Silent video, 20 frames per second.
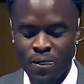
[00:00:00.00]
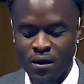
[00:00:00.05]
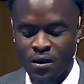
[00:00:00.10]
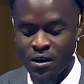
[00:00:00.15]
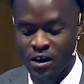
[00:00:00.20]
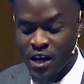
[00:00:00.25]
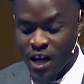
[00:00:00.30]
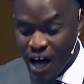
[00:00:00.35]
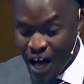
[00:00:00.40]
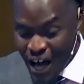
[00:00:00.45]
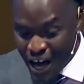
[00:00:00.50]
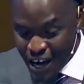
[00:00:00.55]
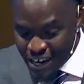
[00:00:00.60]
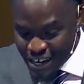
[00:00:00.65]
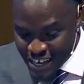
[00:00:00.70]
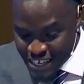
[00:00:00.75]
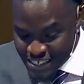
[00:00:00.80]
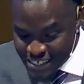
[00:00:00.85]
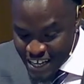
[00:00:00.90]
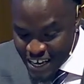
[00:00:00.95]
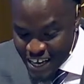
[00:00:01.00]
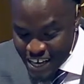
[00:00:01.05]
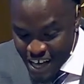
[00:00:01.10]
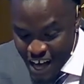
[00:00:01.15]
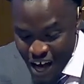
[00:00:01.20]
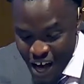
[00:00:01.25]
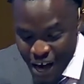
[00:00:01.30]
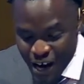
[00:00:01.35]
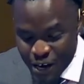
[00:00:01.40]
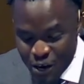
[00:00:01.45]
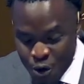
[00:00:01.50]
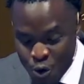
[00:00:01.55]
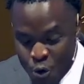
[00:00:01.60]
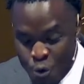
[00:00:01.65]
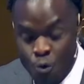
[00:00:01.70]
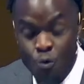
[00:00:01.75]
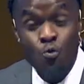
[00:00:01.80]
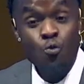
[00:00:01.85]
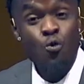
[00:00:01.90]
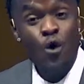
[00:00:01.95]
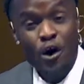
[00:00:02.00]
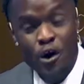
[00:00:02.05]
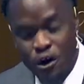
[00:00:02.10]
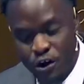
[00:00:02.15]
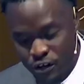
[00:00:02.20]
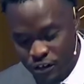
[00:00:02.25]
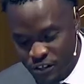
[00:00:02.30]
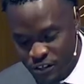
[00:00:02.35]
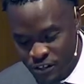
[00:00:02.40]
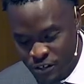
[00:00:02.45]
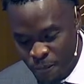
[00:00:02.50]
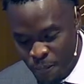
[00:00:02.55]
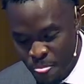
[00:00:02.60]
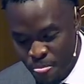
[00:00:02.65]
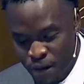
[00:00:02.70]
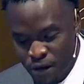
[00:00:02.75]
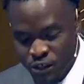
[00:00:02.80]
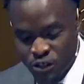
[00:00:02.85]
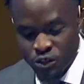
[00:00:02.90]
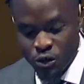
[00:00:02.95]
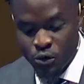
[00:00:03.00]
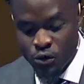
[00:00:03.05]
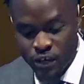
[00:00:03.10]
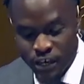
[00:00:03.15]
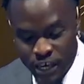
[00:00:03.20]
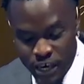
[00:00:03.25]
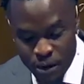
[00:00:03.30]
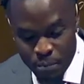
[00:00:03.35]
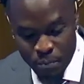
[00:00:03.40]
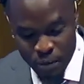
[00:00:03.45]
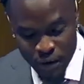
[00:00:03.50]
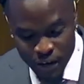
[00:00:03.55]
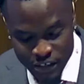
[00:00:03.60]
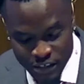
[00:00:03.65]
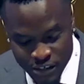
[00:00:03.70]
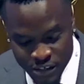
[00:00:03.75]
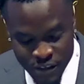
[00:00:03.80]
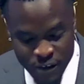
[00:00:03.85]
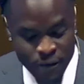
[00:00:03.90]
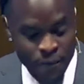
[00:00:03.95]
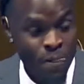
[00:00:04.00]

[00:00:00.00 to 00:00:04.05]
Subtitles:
God is a God who works to keep us